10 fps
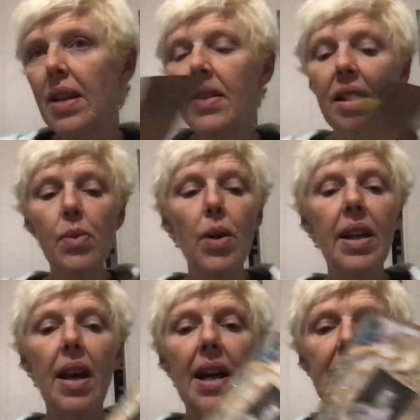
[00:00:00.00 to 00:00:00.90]
This
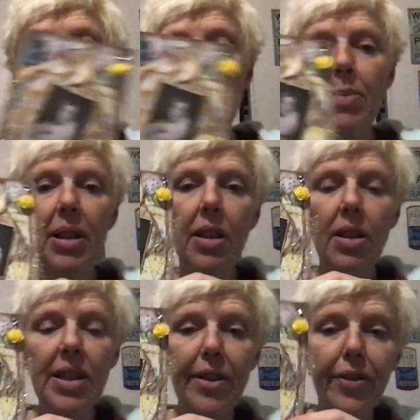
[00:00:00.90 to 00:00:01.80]
one, I did something a little
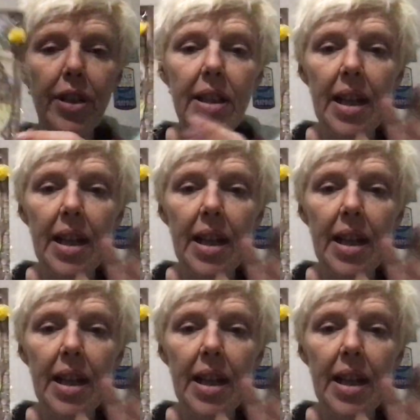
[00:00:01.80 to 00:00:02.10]
different.